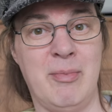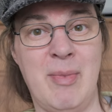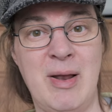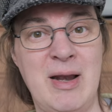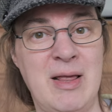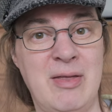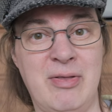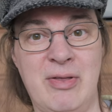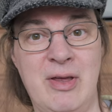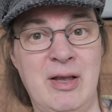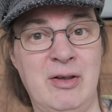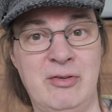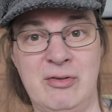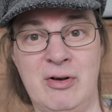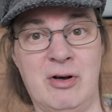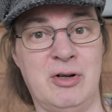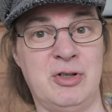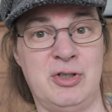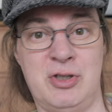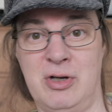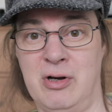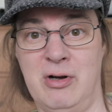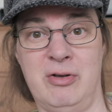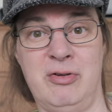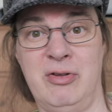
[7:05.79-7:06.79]
And many things
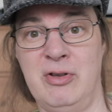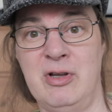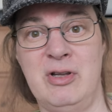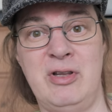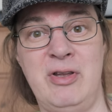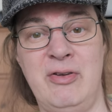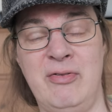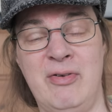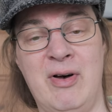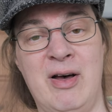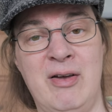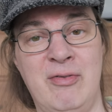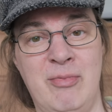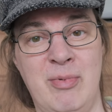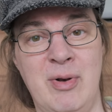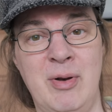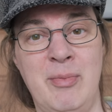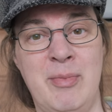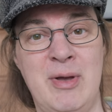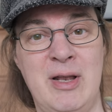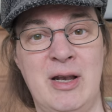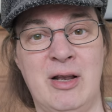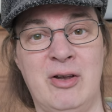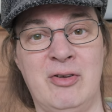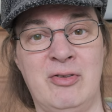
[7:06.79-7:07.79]
are shot at 35
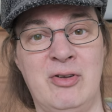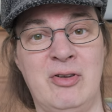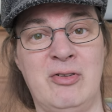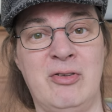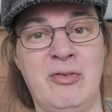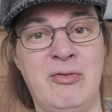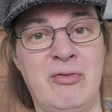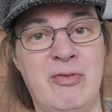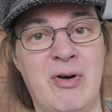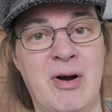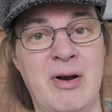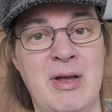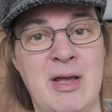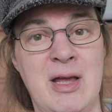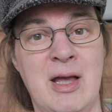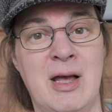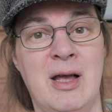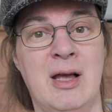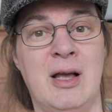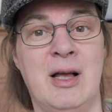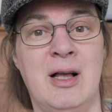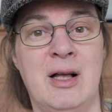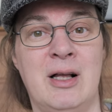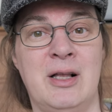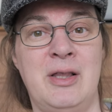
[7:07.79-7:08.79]
millimeter because it's a very
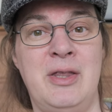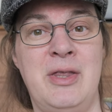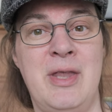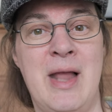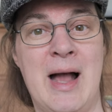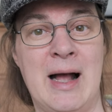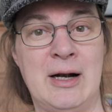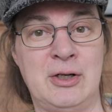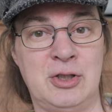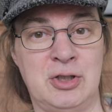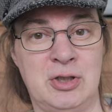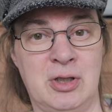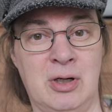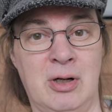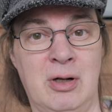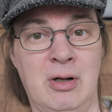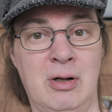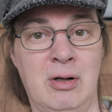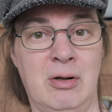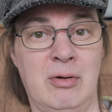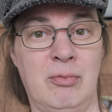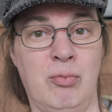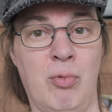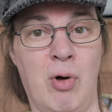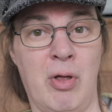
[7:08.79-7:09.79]

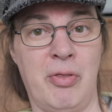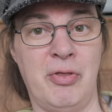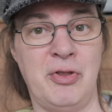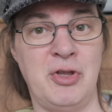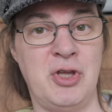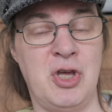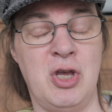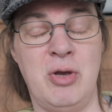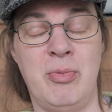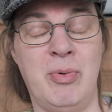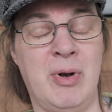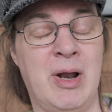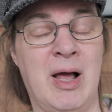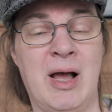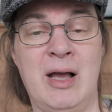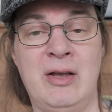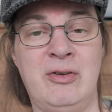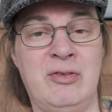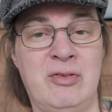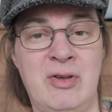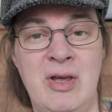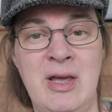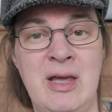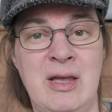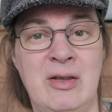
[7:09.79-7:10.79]
natural what the human eye
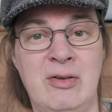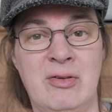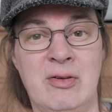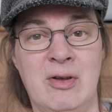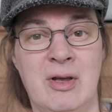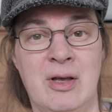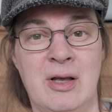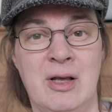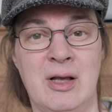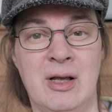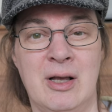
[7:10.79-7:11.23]
sees.